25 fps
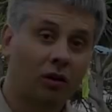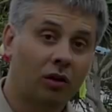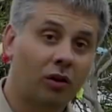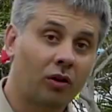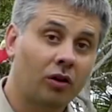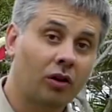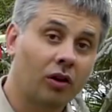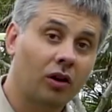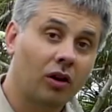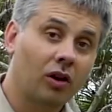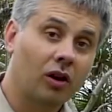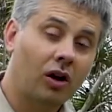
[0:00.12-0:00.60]

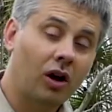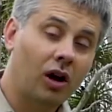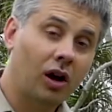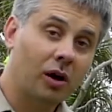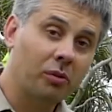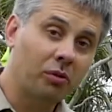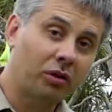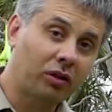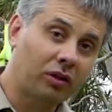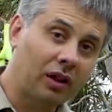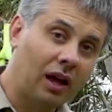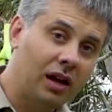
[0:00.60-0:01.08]
So
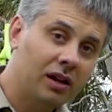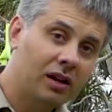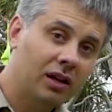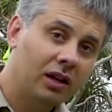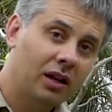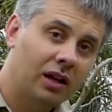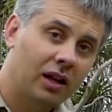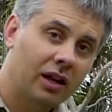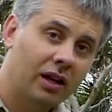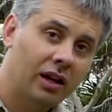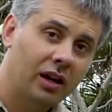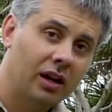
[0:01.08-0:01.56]
I'm
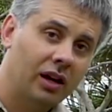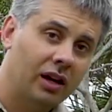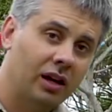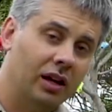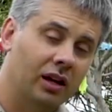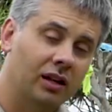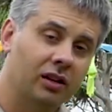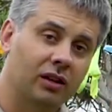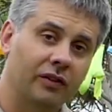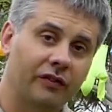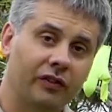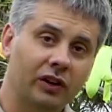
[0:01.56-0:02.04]
standing here
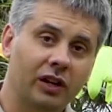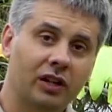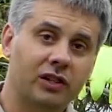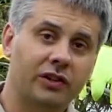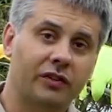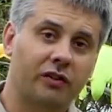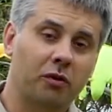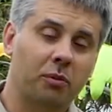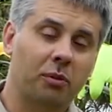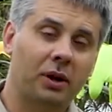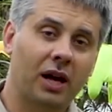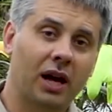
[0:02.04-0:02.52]
in the
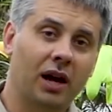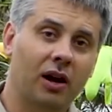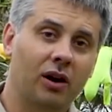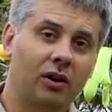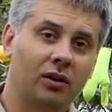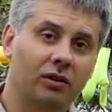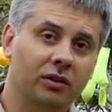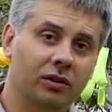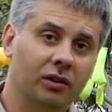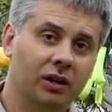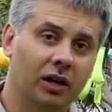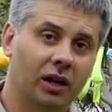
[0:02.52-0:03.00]
village of
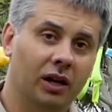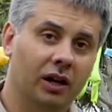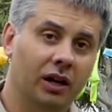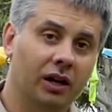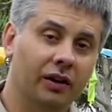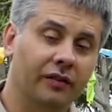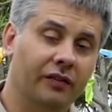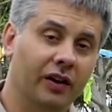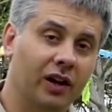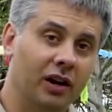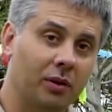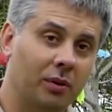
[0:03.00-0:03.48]
Apau
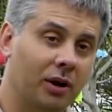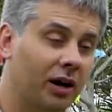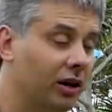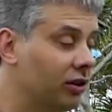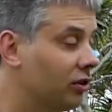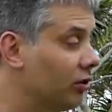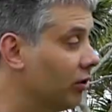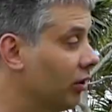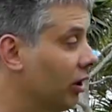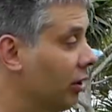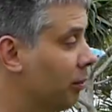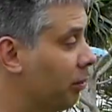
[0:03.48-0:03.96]
in
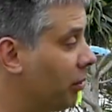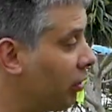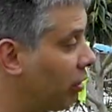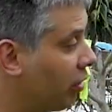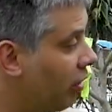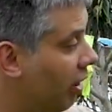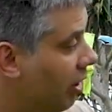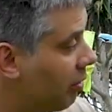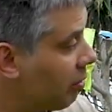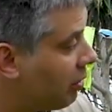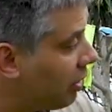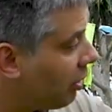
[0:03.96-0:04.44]
Vanuatu, and
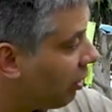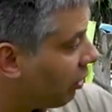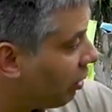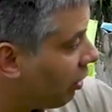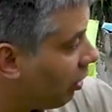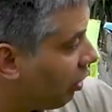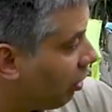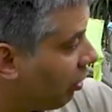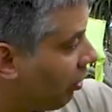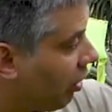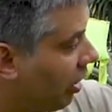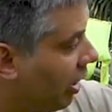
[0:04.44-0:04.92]
beside me is
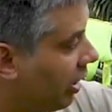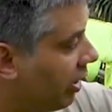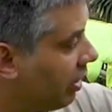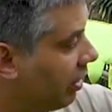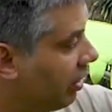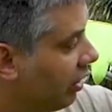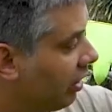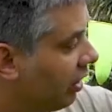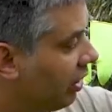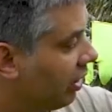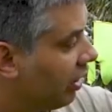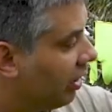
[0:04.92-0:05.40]
the
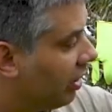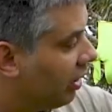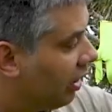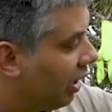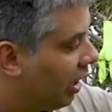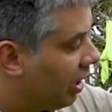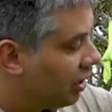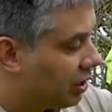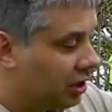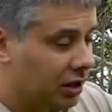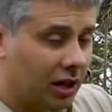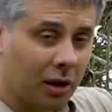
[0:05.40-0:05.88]
sign
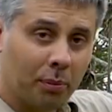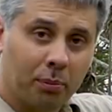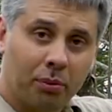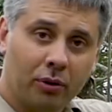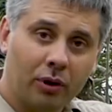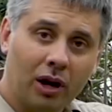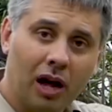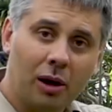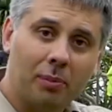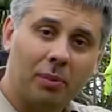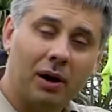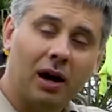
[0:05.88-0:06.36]
that they
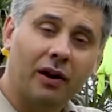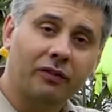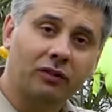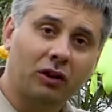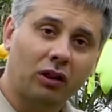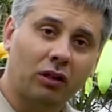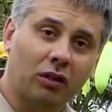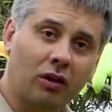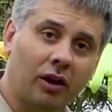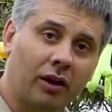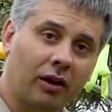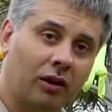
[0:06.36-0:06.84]
put up
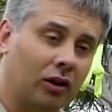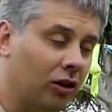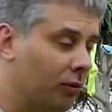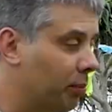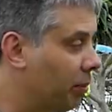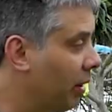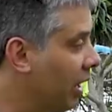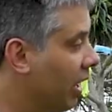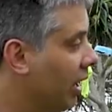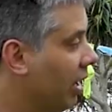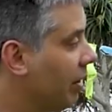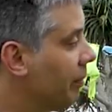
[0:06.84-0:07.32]
after
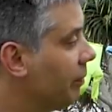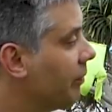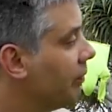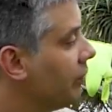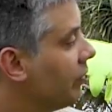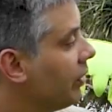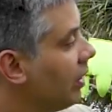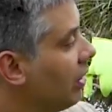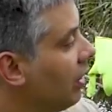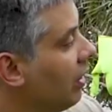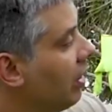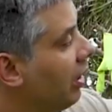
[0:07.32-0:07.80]
Cyclone Pam.
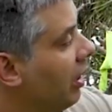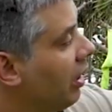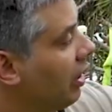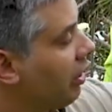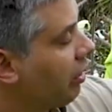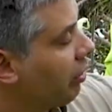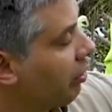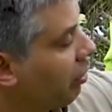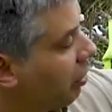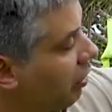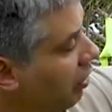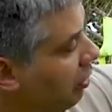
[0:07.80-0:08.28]

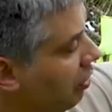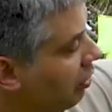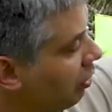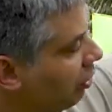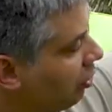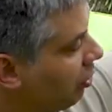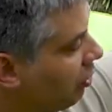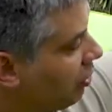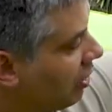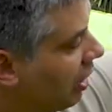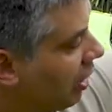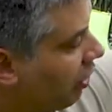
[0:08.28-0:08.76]
And so it says in
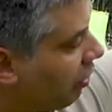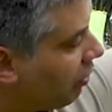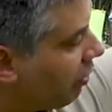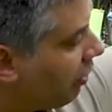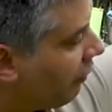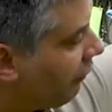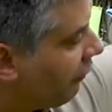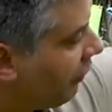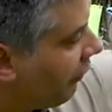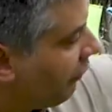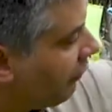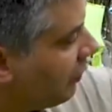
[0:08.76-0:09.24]

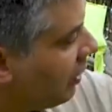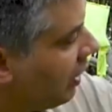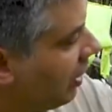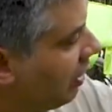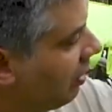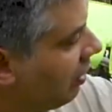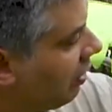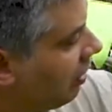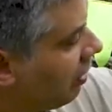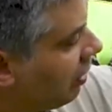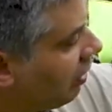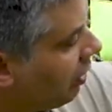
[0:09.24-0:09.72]

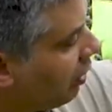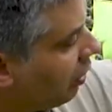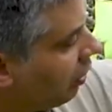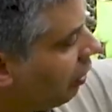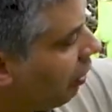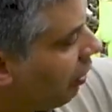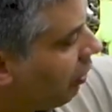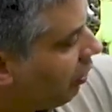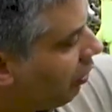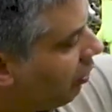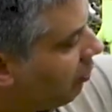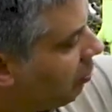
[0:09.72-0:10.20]
2015,
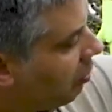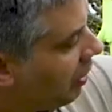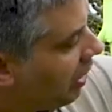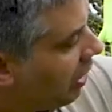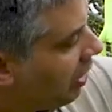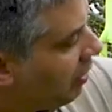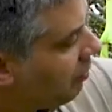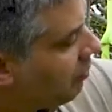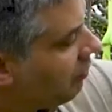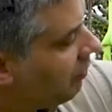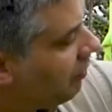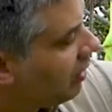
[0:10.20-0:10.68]
Cyclone
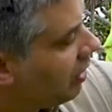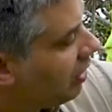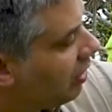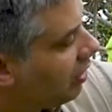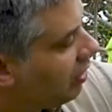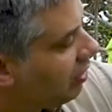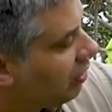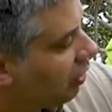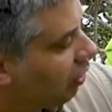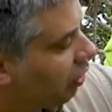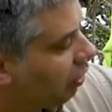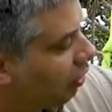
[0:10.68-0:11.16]
Pam,
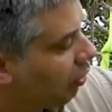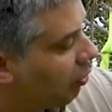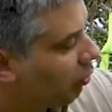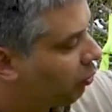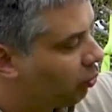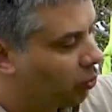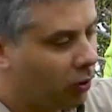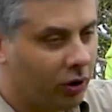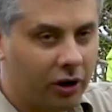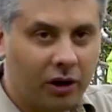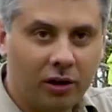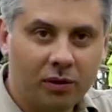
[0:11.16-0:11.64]
the
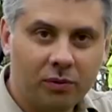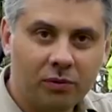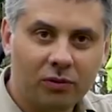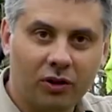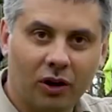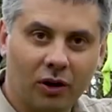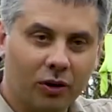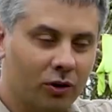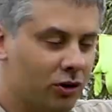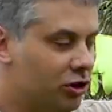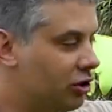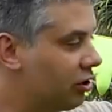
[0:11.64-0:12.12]
salt water,
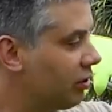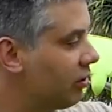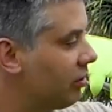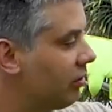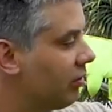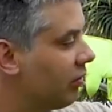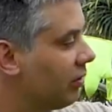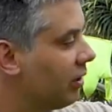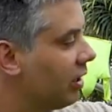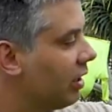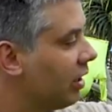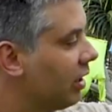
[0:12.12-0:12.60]
the
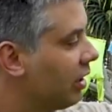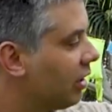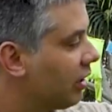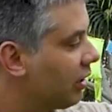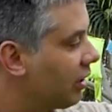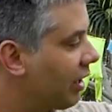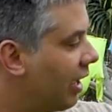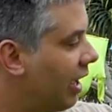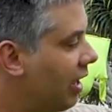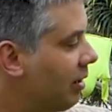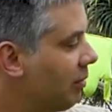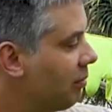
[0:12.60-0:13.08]
ocean,
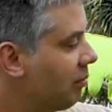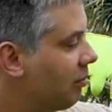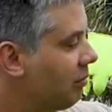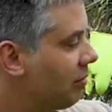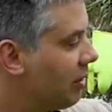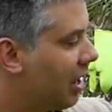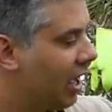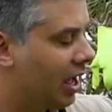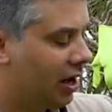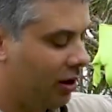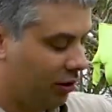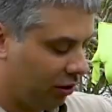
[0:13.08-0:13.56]
came
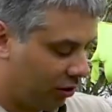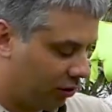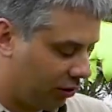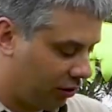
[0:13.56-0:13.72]
now.